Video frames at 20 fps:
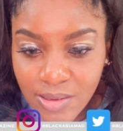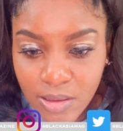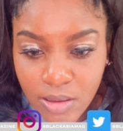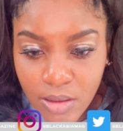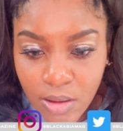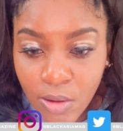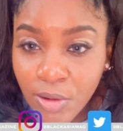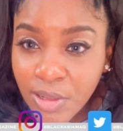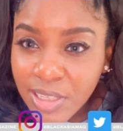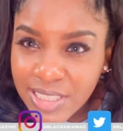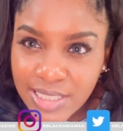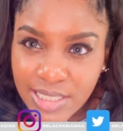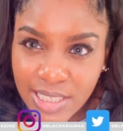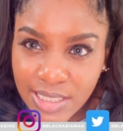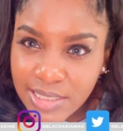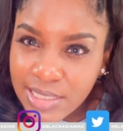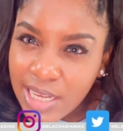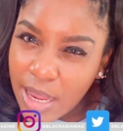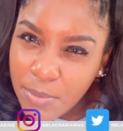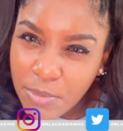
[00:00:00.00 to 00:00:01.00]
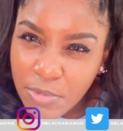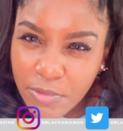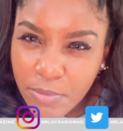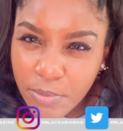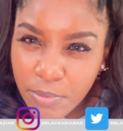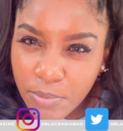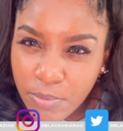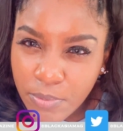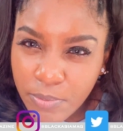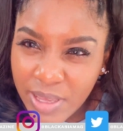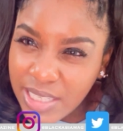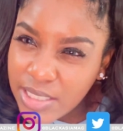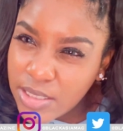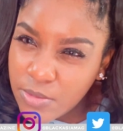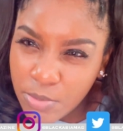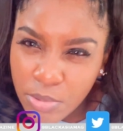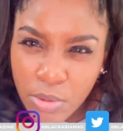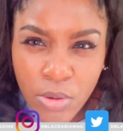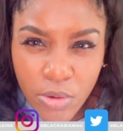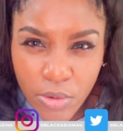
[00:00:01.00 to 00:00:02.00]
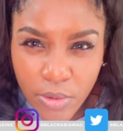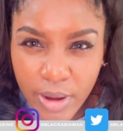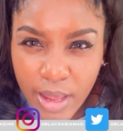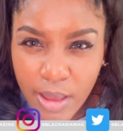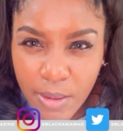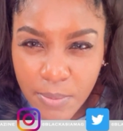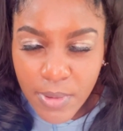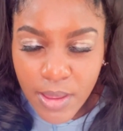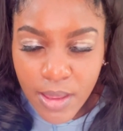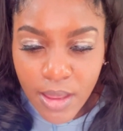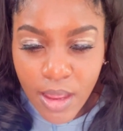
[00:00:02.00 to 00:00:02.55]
a holistic type of based program,